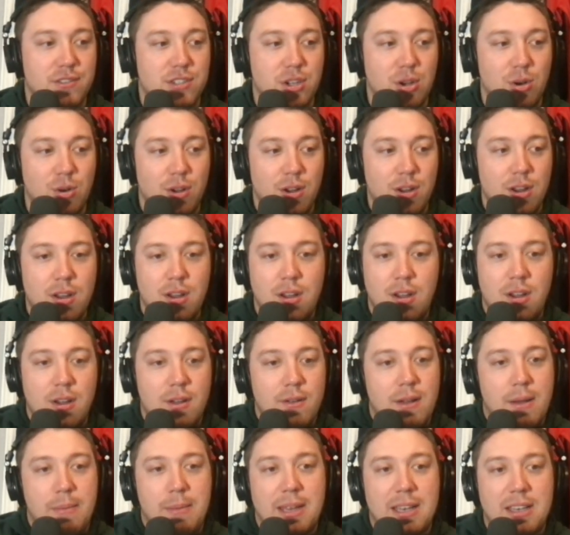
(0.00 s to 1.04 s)
So,
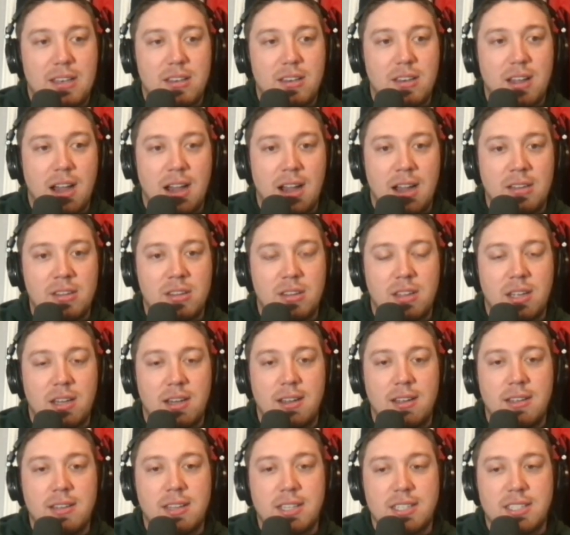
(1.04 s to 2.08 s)
I mean,
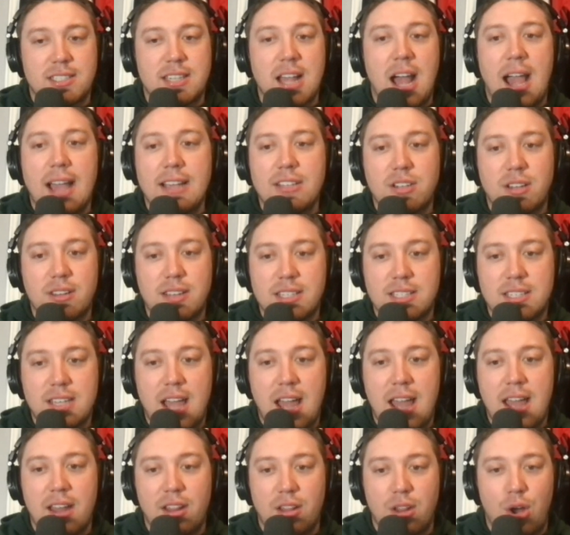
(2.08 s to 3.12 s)
the size on this
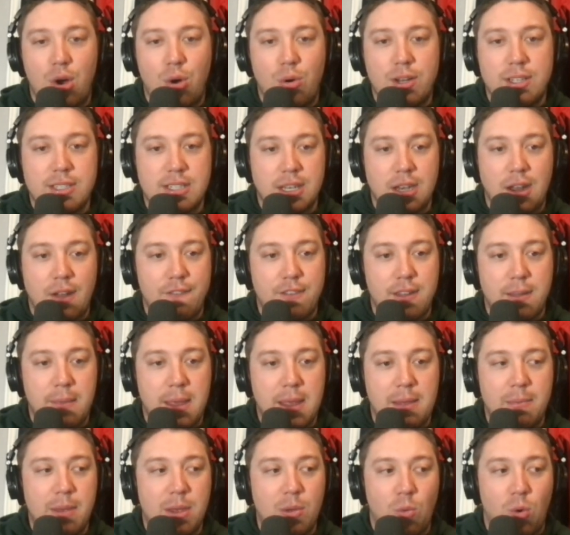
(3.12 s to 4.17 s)
guy alone is enough to
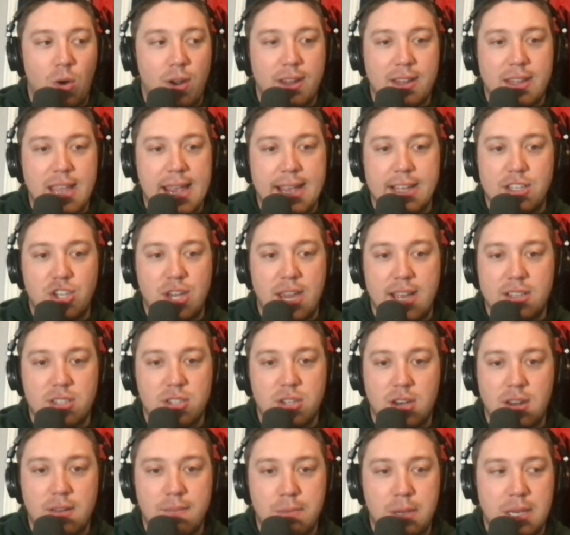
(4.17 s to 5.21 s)
make me want to take a chance
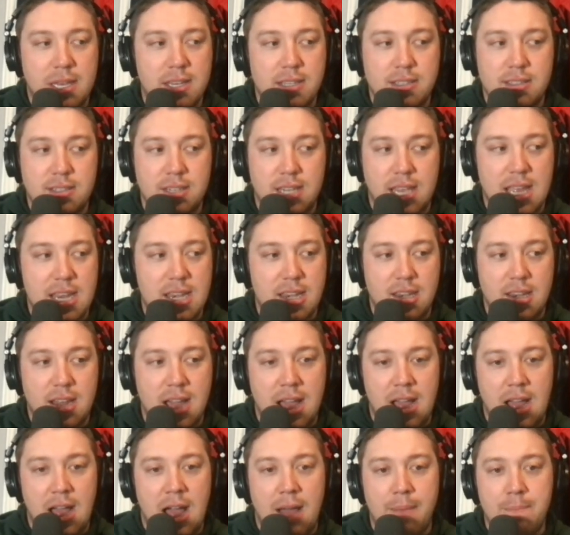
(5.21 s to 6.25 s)
on him, because, again,
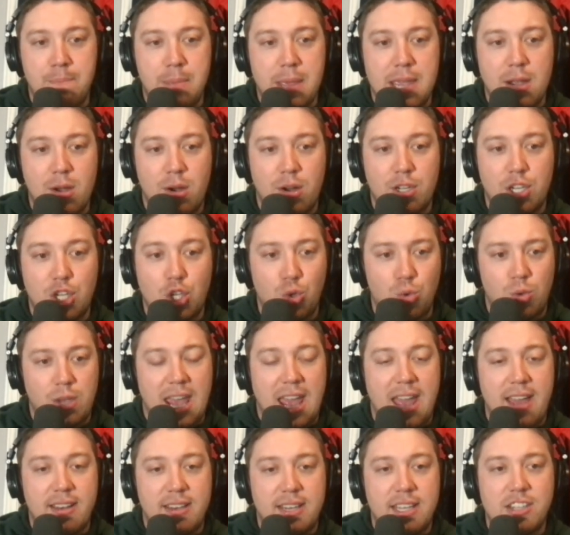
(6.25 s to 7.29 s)
I'm big on, you
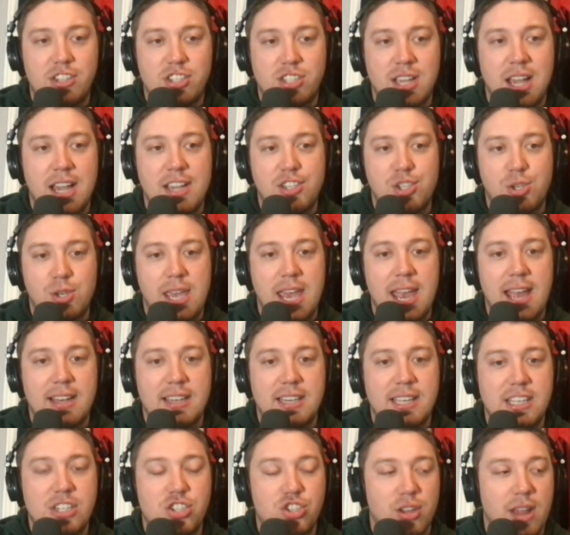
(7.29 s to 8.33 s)
can't teach size, you can't
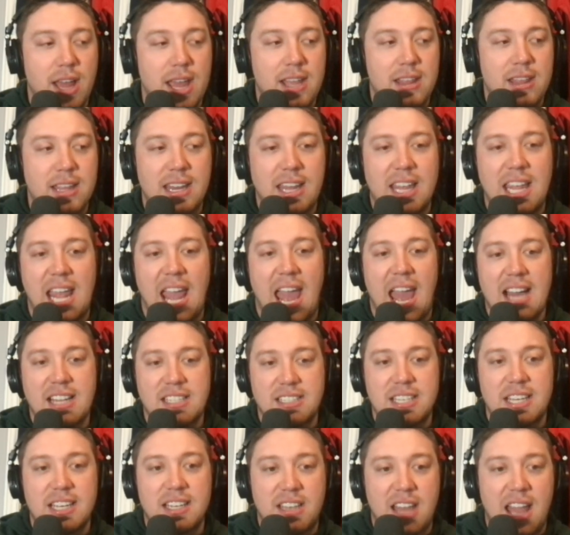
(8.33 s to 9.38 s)
teach length, and he has
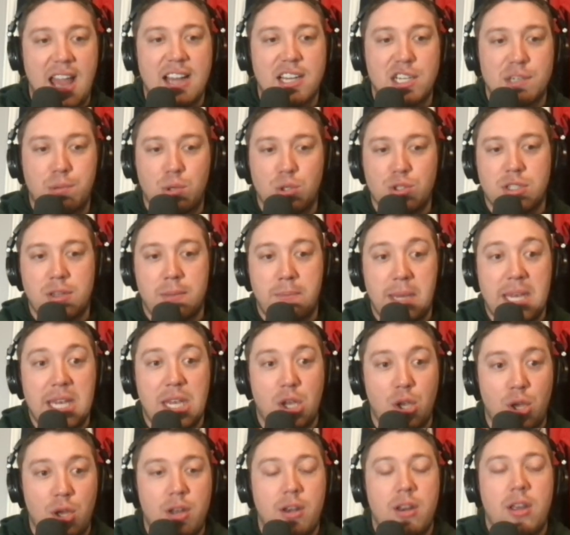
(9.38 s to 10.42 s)
the intangibles to be
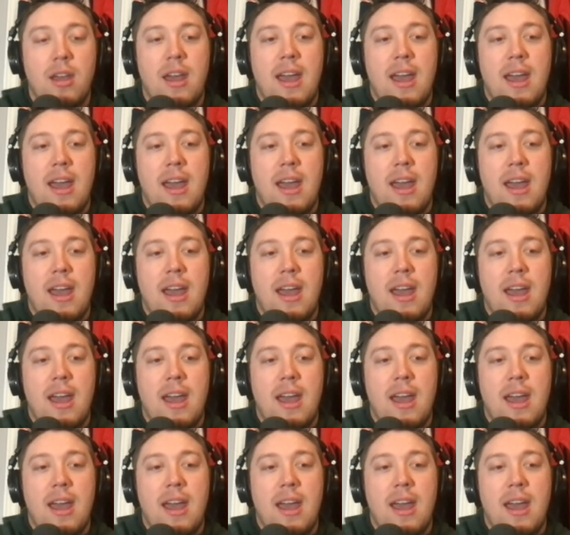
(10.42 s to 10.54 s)
good